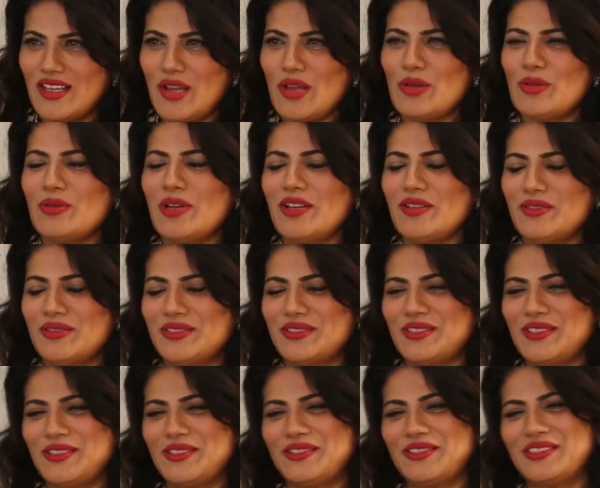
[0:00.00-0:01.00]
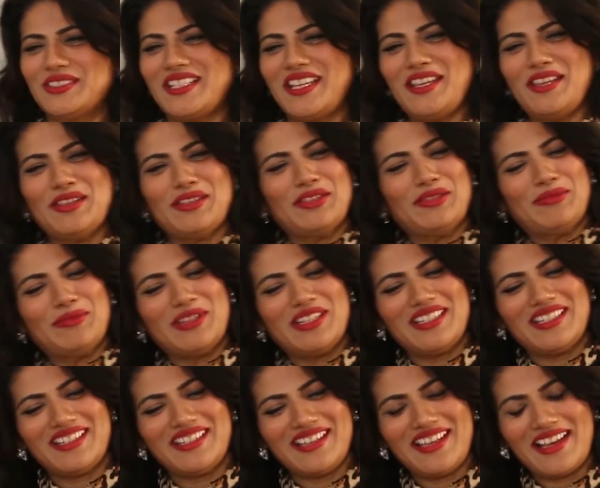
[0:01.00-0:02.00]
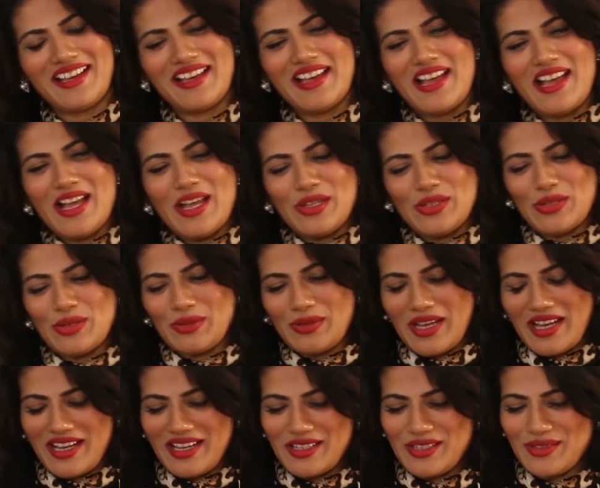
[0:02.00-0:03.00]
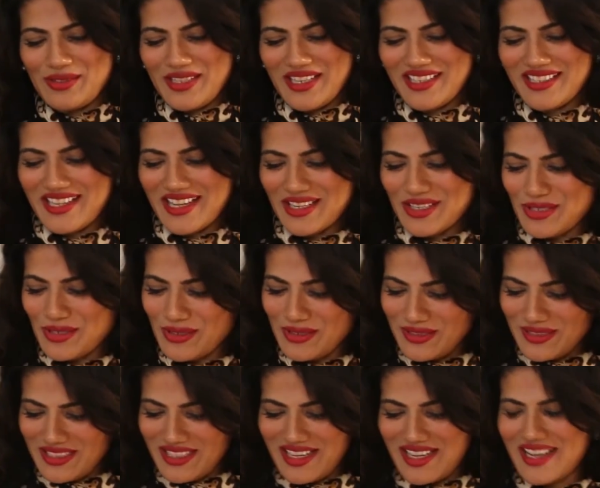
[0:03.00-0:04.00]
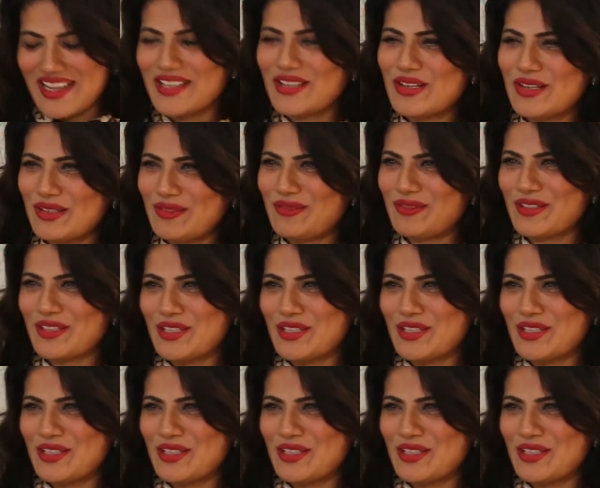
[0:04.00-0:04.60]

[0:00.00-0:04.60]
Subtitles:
Oh, wow. Thank you so much. Yeah. So today, that's all I got for